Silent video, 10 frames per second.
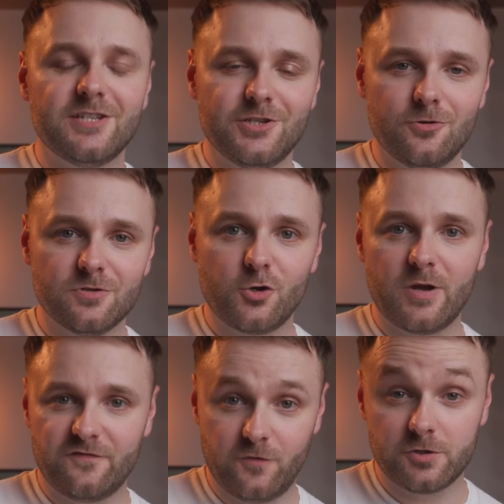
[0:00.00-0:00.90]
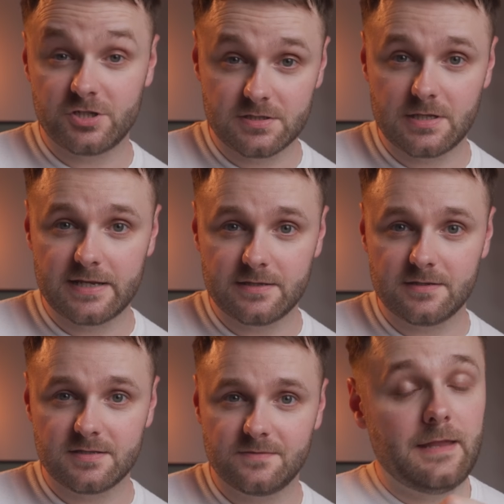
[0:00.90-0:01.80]
to use quick functions like
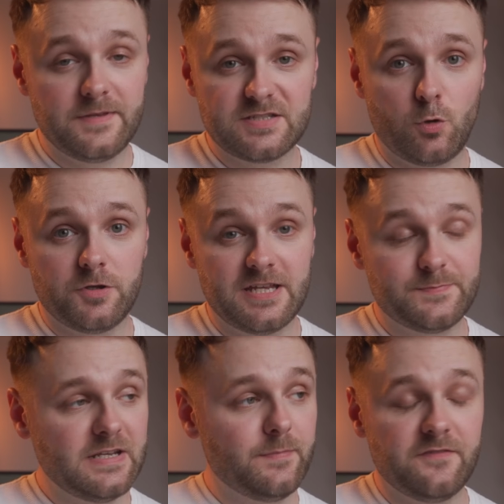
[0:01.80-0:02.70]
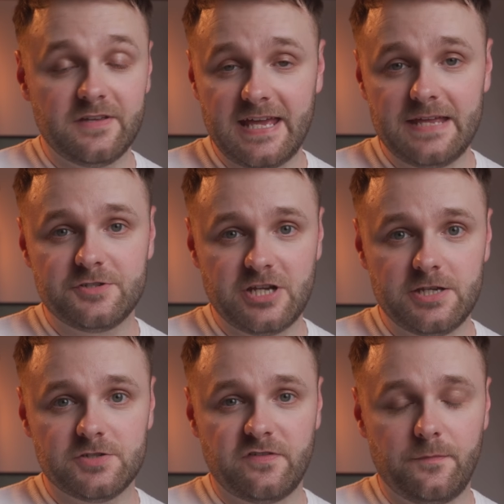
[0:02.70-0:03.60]
this. Now, this one has been a bit of a game
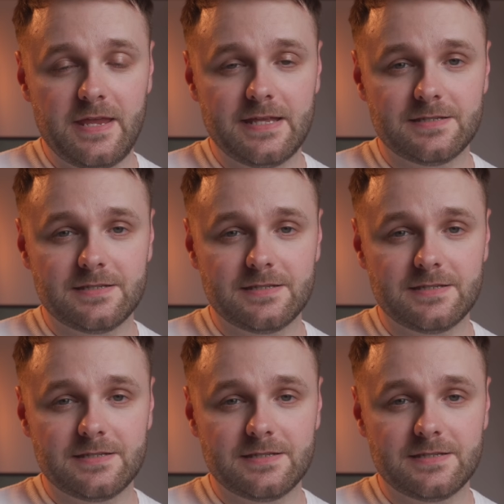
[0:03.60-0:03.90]
changer for me.